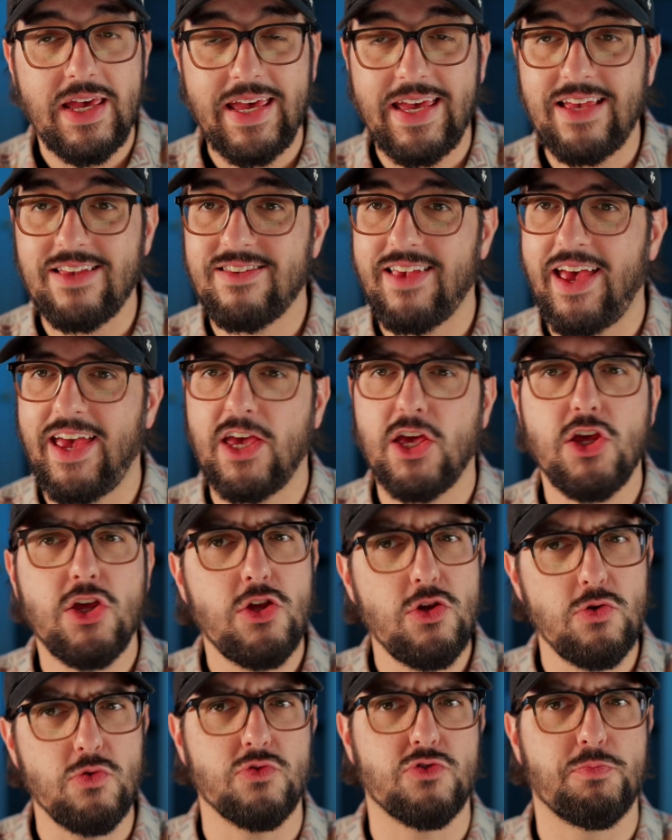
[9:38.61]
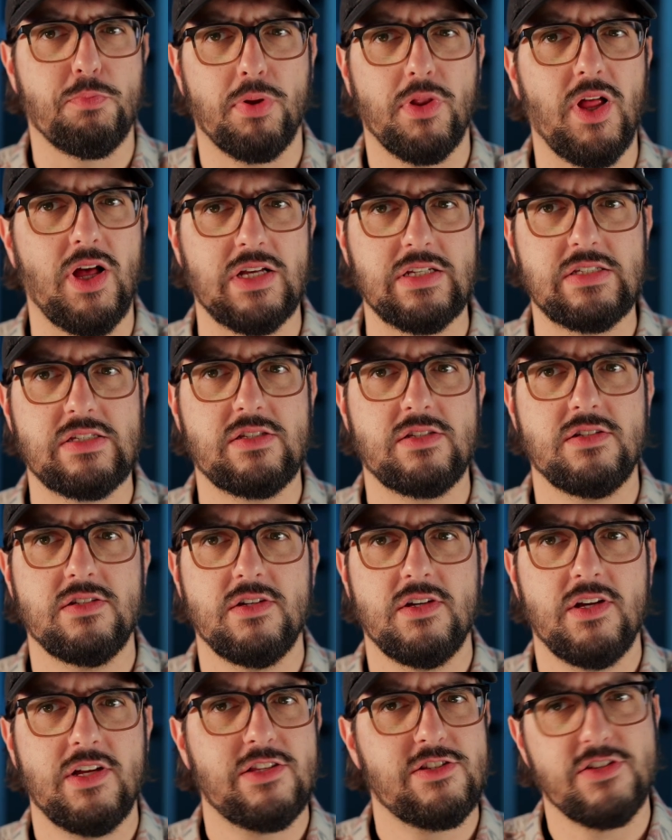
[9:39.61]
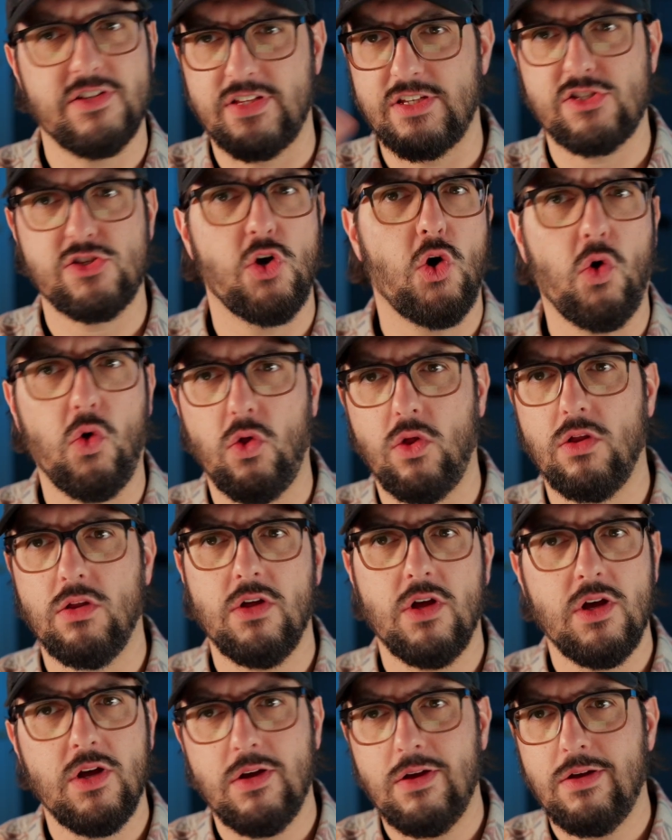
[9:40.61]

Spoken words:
is a huge plus to this whole